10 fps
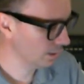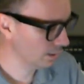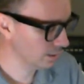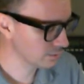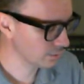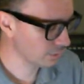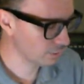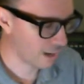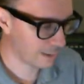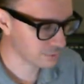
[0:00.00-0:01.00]
and some other
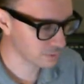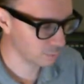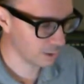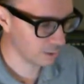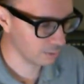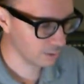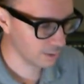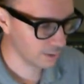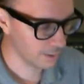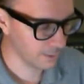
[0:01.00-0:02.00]
apps as well.
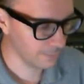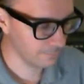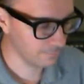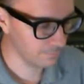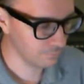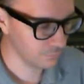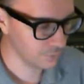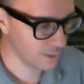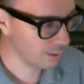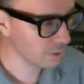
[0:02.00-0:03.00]

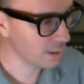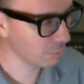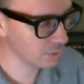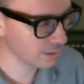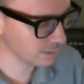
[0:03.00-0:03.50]
Yeah, I'm gonna get it